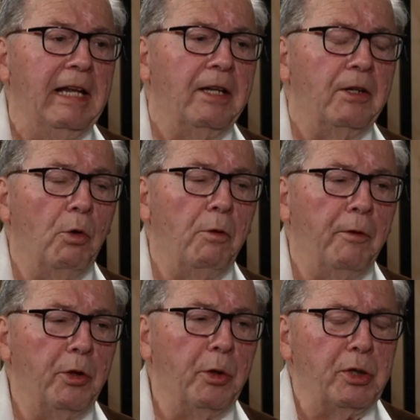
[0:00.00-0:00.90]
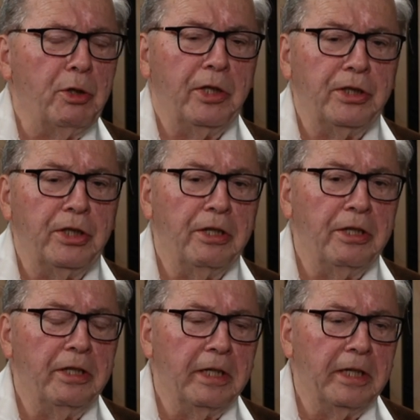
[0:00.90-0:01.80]
go further into this
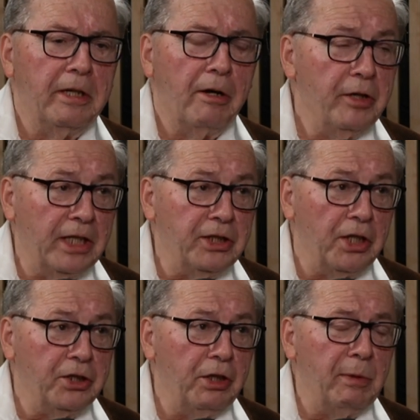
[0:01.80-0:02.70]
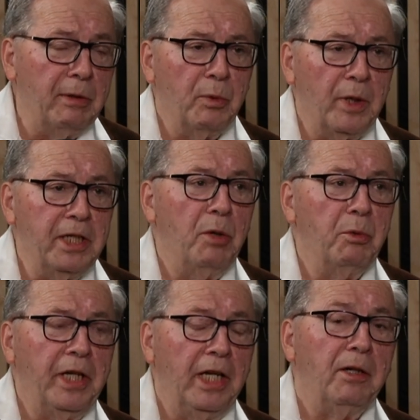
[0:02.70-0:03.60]
in uh, our next session but right now
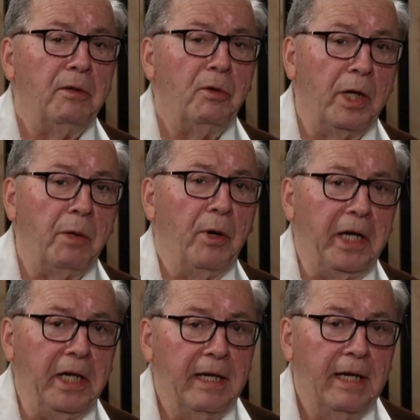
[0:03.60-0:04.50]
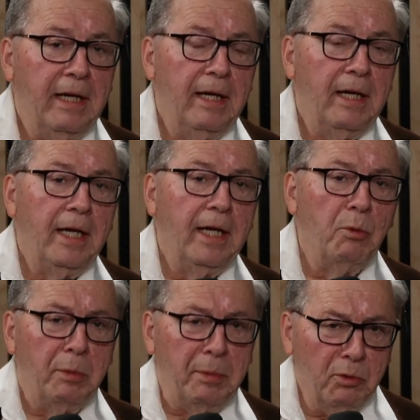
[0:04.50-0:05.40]
we'll take a quick break and
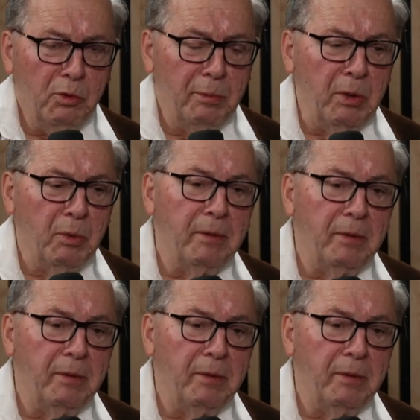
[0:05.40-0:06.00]
we'll, we'll be right